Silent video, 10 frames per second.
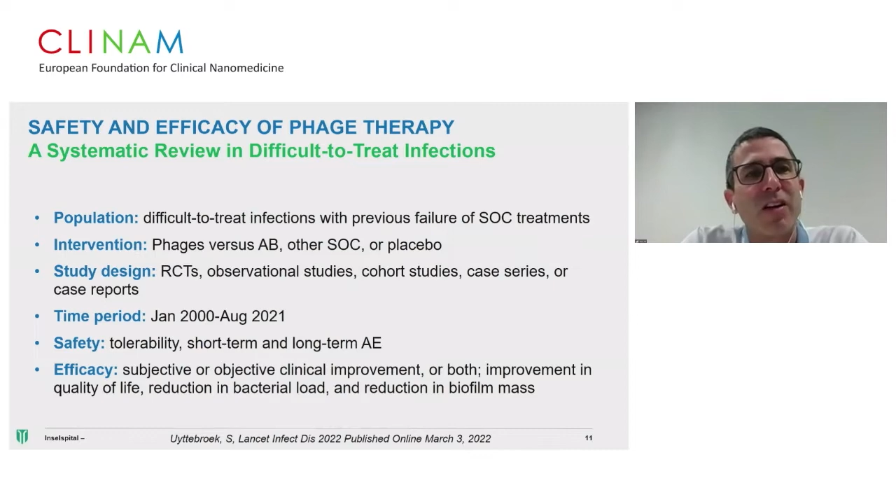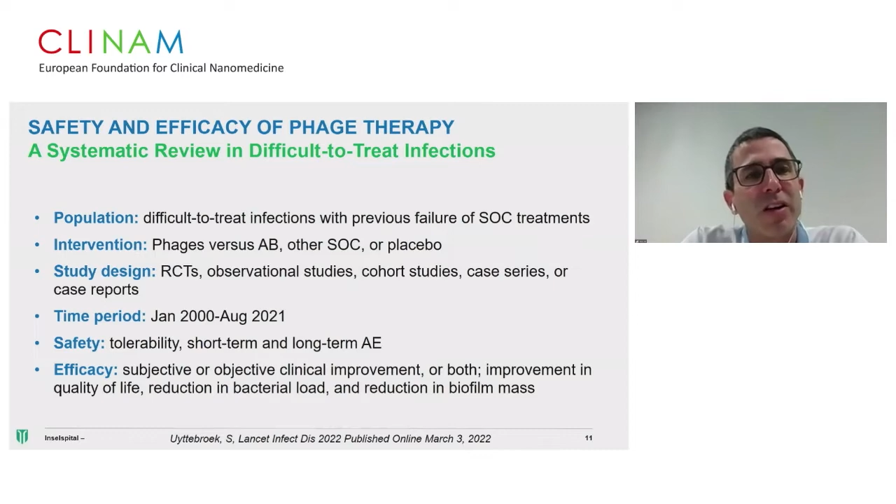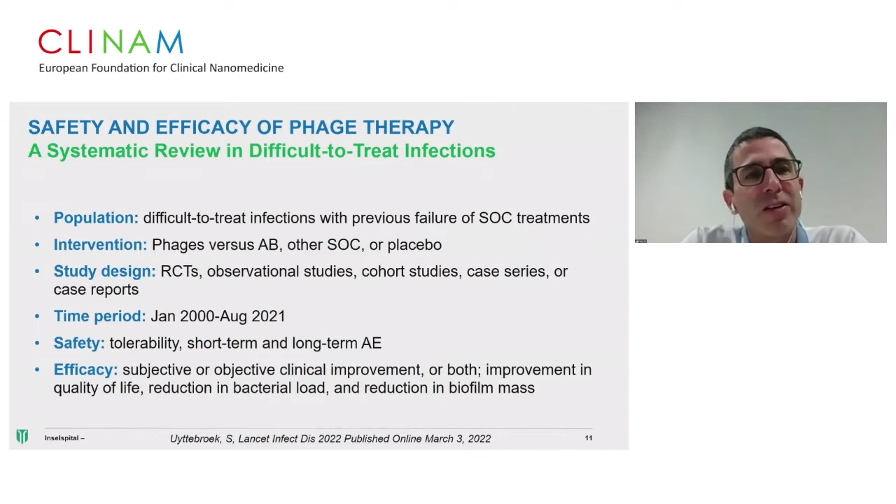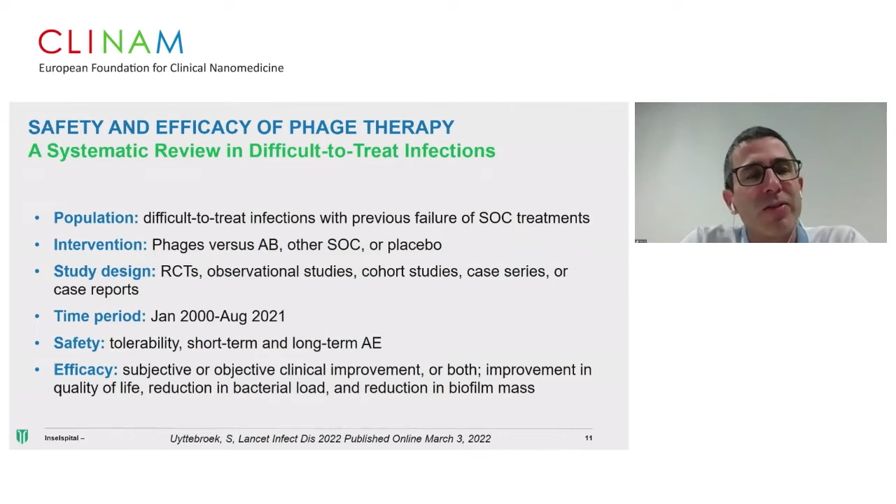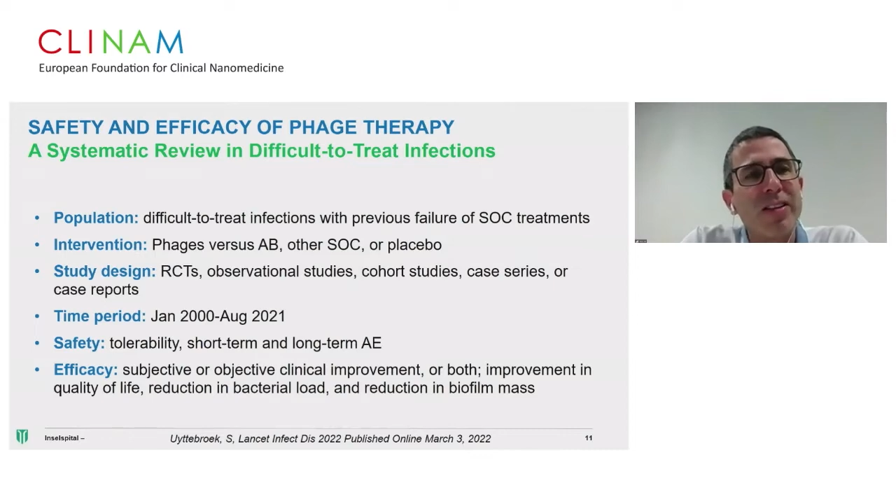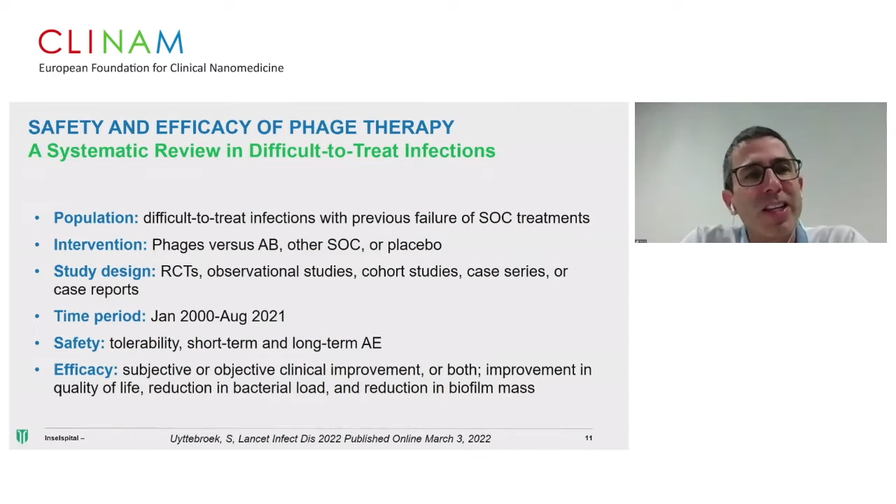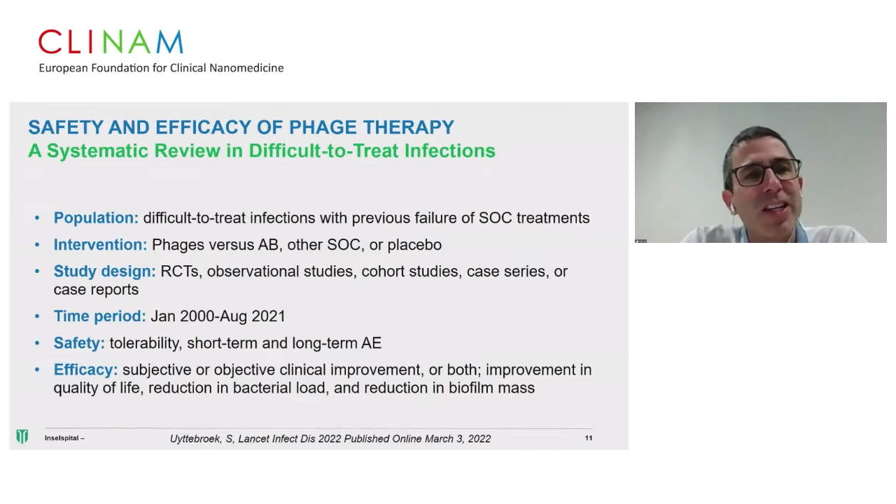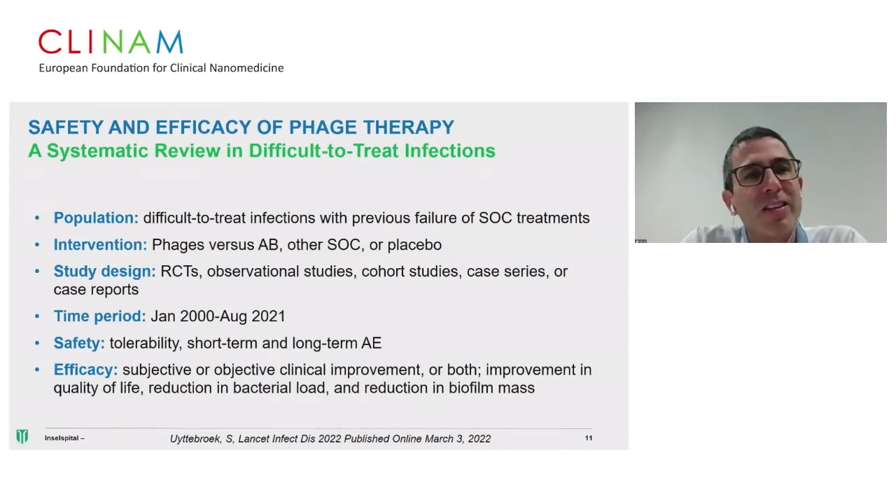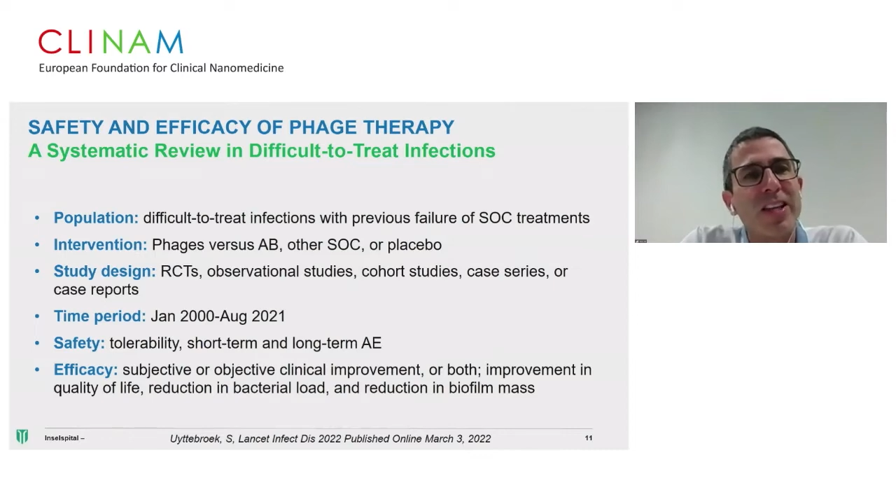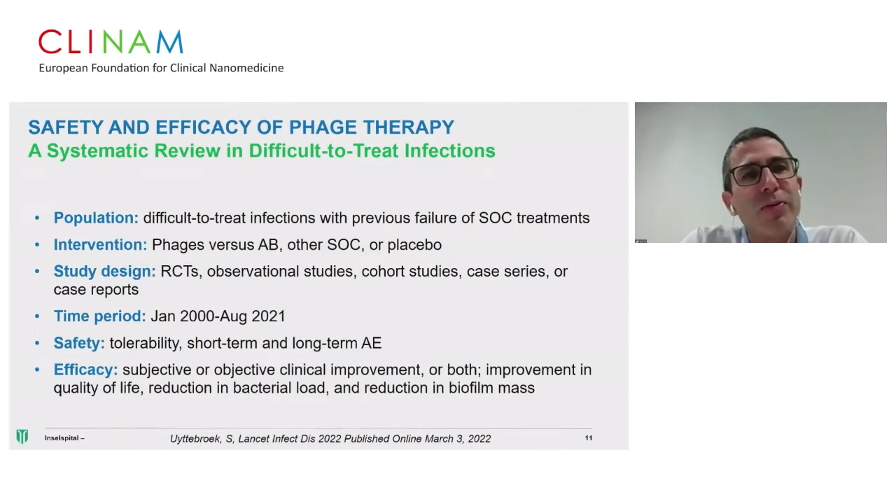
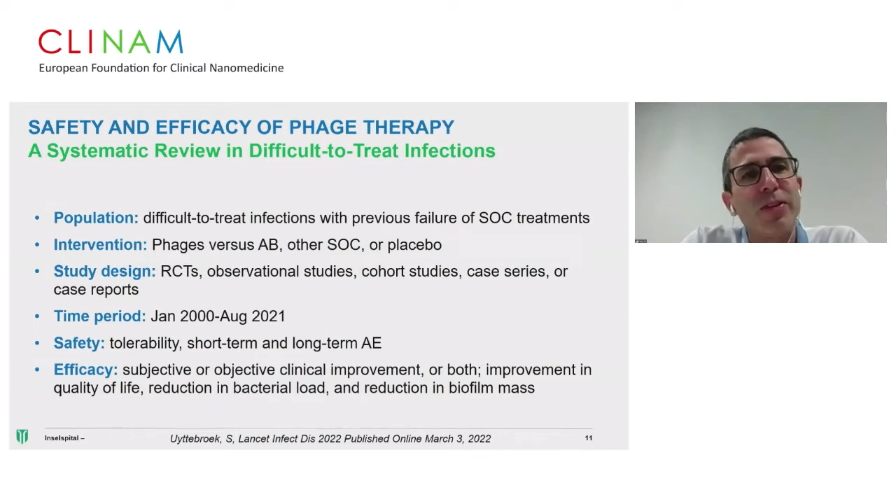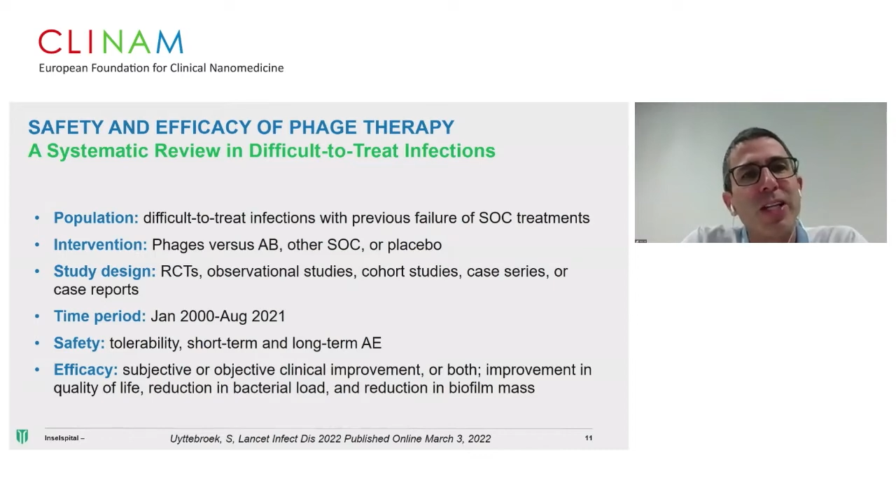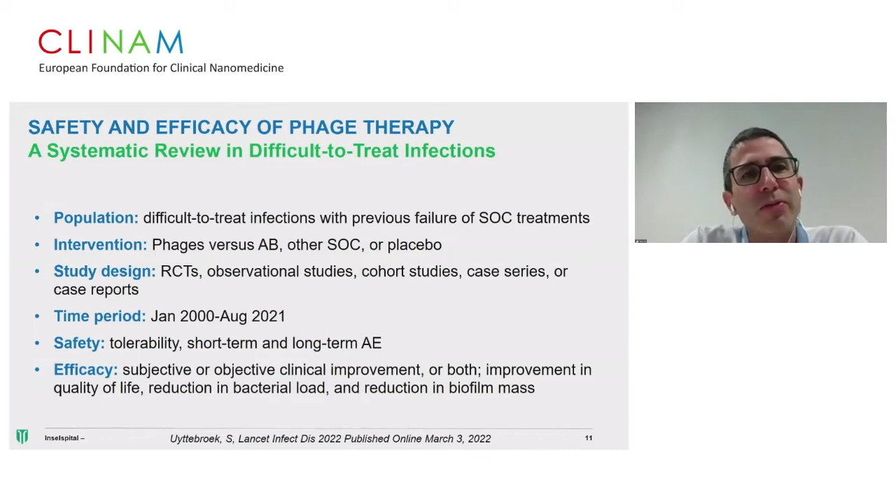investigate safety and